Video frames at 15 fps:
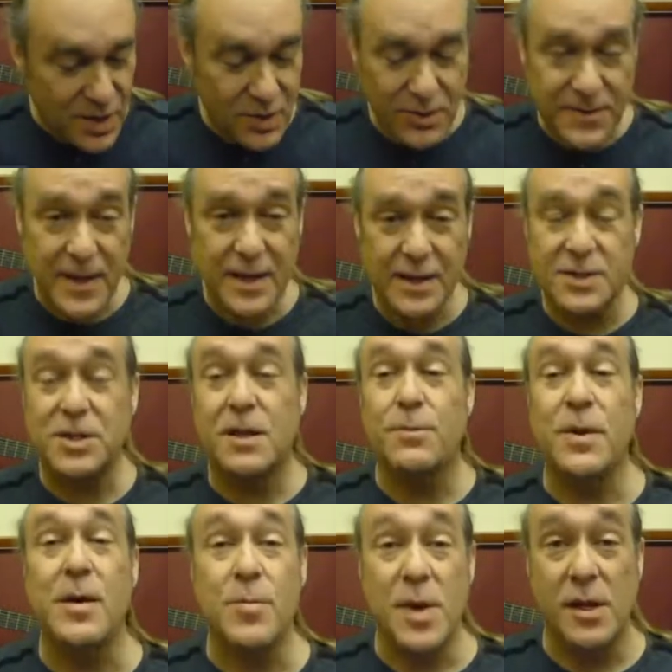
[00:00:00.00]
you would think this
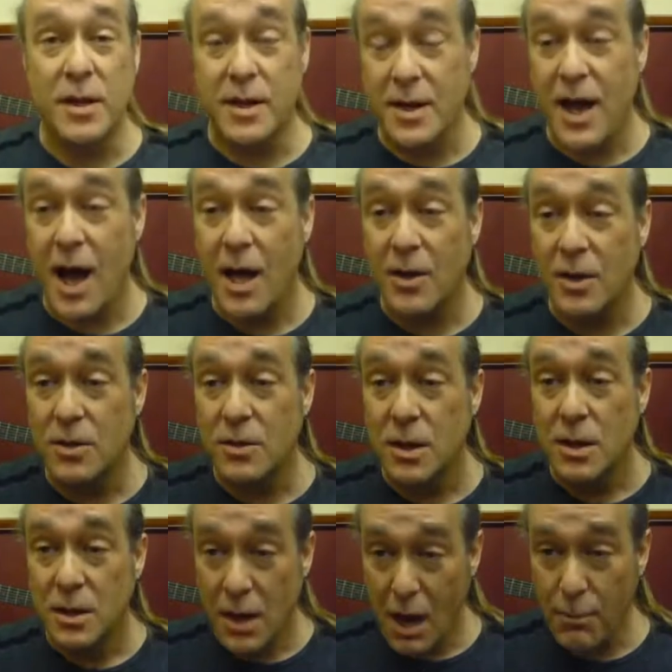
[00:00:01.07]
could be a million dollar
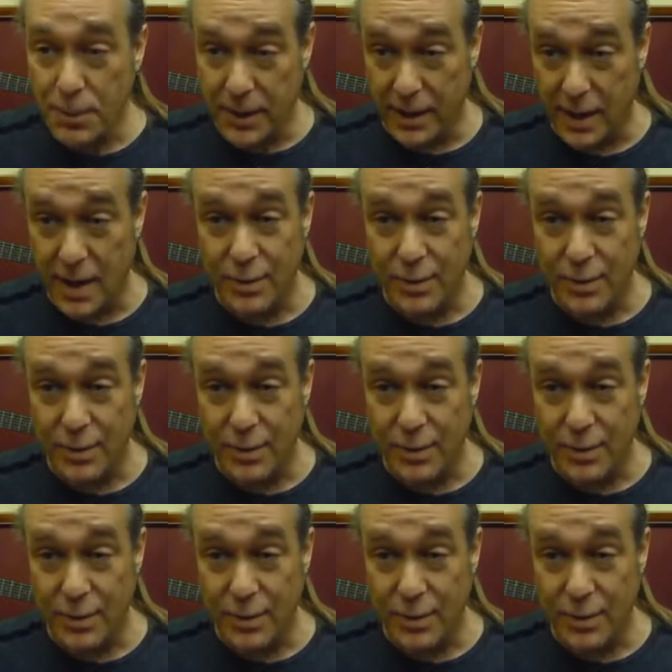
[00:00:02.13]
company.